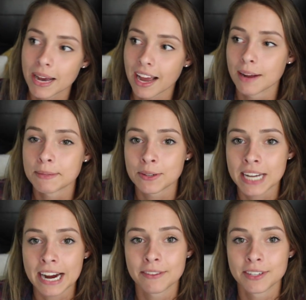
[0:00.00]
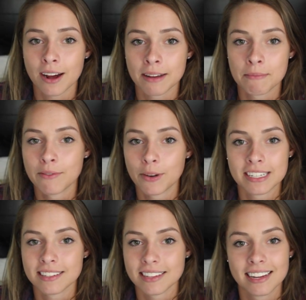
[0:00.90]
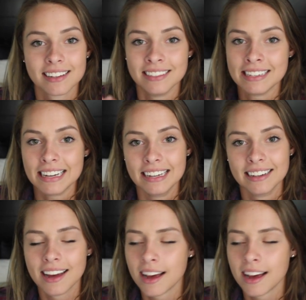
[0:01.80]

my god, I'm so tired of talking. My voice is like done.